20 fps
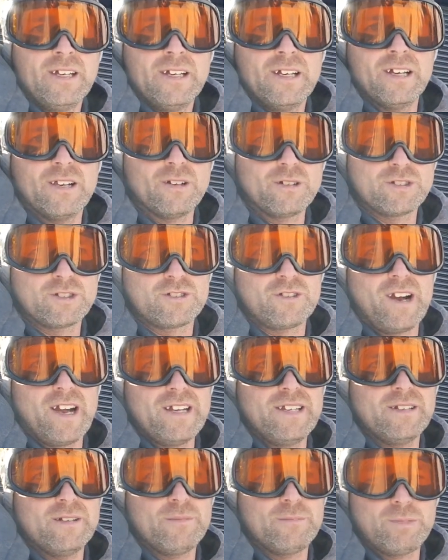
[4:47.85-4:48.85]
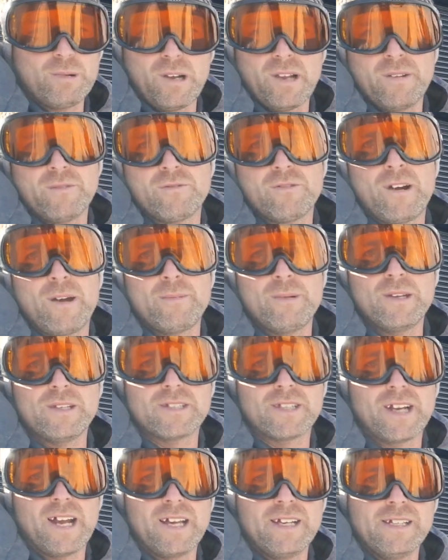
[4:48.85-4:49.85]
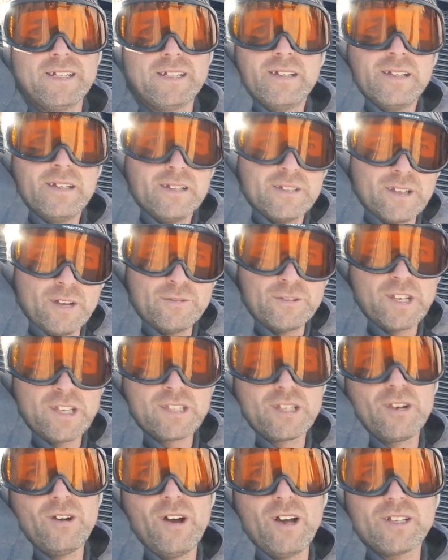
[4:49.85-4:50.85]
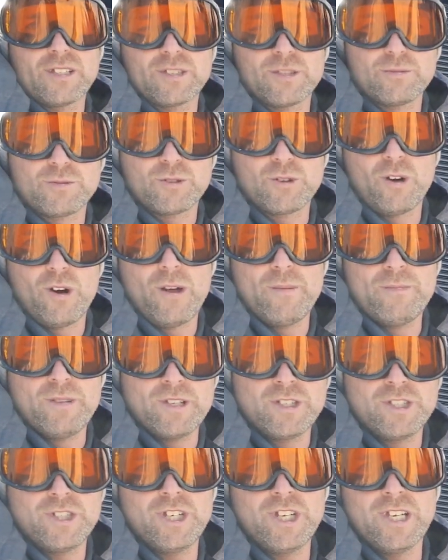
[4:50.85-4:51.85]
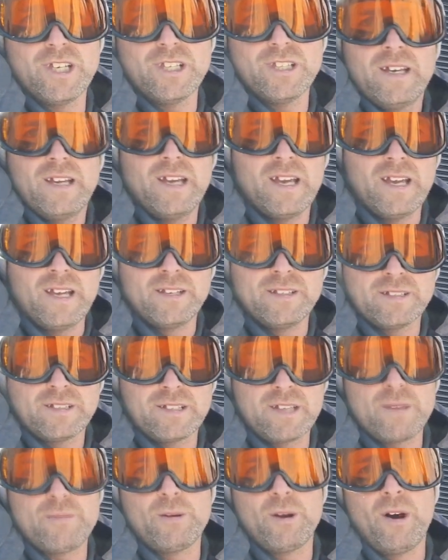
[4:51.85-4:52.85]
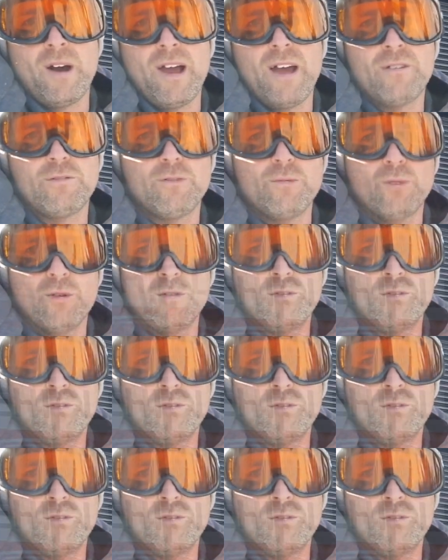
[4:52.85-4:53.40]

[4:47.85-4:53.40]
It looks great, brilliant for up here today. Don't forget to like, subscribe and share and keep an eye out for more